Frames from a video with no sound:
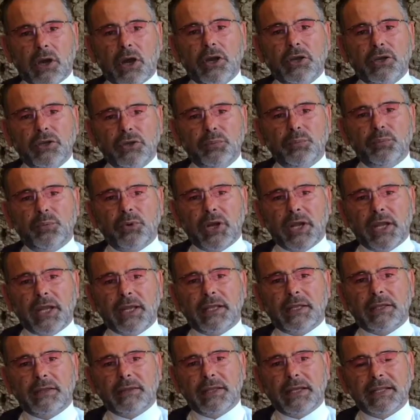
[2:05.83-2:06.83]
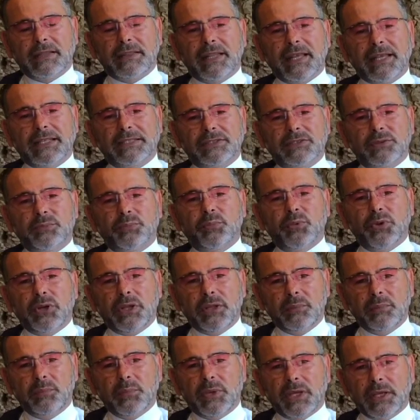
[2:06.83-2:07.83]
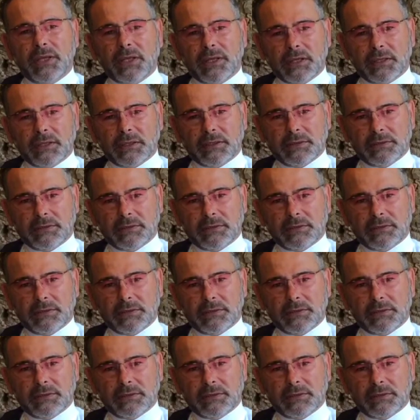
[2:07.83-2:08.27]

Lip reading: Are you praying that that supreme being